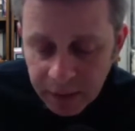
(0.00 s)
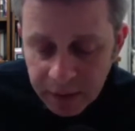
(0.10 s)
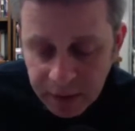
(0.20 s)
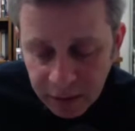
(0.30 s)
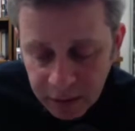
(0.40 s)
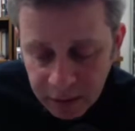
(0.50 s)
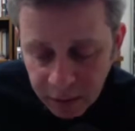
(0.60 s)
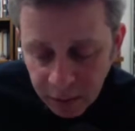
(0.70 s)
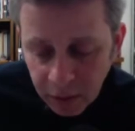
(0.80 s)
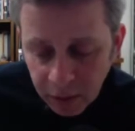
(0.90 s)
Cities
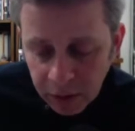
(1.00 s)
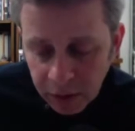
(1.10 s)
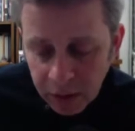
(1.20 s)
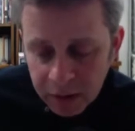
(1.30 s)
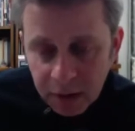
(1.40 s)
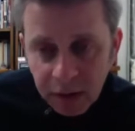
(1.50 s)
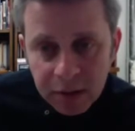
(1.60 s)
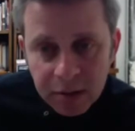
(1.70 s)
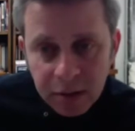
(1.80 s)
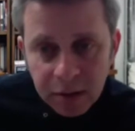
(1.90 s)
that were organized
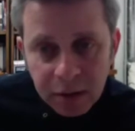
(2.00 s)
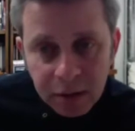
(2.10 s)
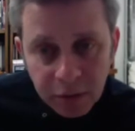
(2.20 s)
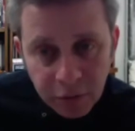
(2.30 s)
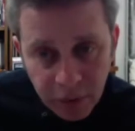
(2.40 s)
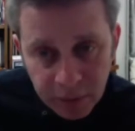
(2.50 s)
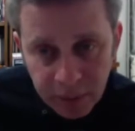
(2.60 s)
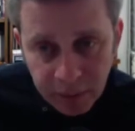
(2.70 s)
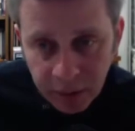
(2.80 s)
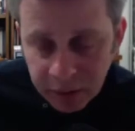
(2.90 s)
largely from the
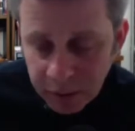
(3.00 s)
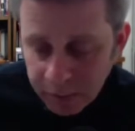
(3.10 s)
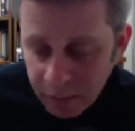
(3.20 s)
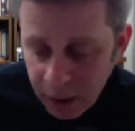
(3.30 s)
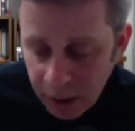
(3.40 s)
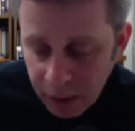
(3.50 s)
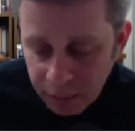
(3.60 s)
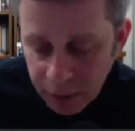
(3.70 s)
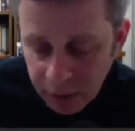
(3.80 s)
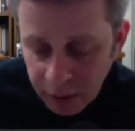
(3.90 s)
bottom up
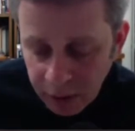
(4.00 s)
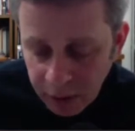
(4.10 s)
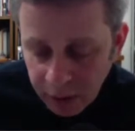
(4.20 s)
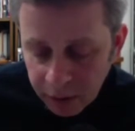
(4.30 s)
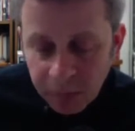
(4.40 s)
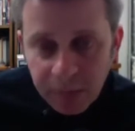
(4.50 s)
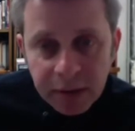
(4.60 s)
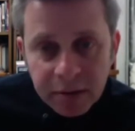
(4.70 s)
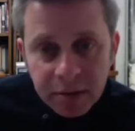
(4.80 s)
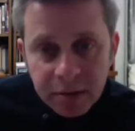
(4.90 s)
on the
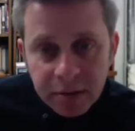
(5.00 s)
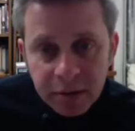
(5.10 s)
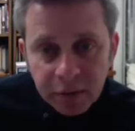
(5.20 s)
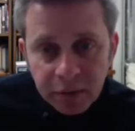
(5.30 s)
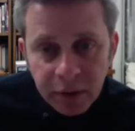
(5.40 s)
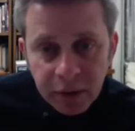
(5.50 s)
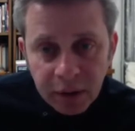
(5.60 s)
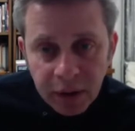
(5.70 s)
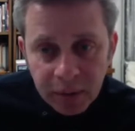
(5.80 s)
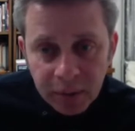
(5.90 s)
basis of
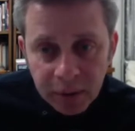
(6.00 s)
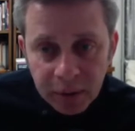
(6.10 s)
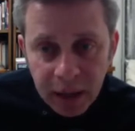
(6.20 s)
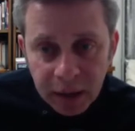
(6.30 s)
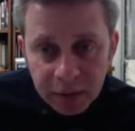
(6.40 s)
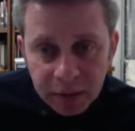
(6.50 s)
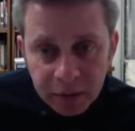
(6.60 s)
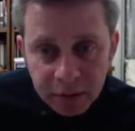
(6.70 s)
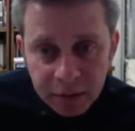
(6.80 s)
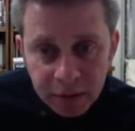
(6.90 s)
neighborhood
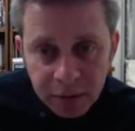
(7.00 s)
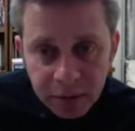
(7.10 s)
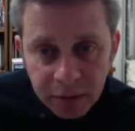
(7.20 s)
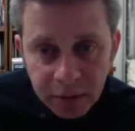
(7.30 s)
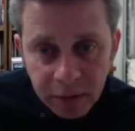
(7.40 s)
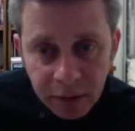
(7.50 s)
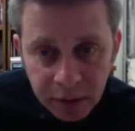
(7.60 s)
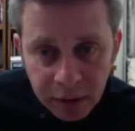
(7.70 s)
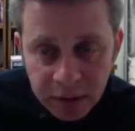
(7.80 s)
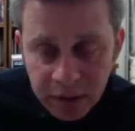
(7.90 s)
councils and
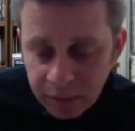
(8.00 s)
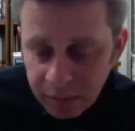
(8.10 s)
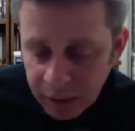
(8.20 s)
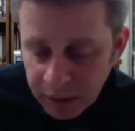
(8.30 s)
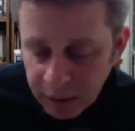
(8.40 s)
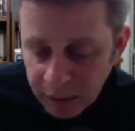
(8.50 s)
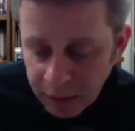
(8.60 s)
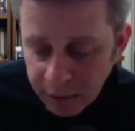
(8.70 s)
local assemblies.